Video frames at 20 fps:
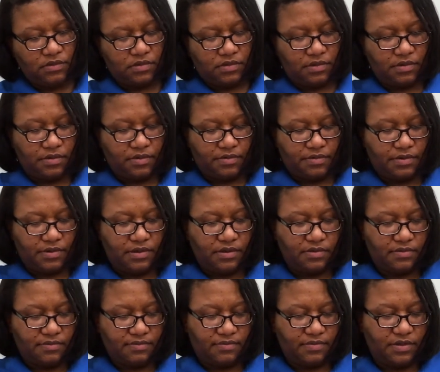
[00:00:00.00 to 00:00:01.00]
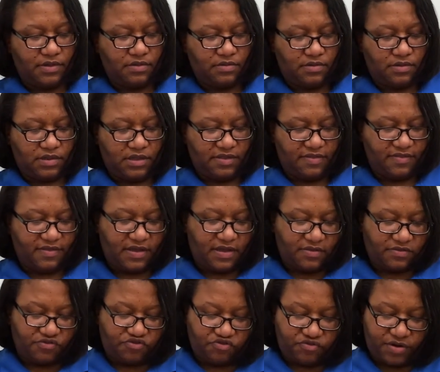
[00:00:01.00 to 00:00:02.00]
Alright, let
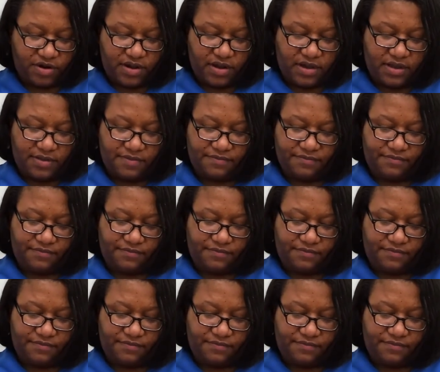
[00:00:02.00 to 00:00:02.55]
that dry.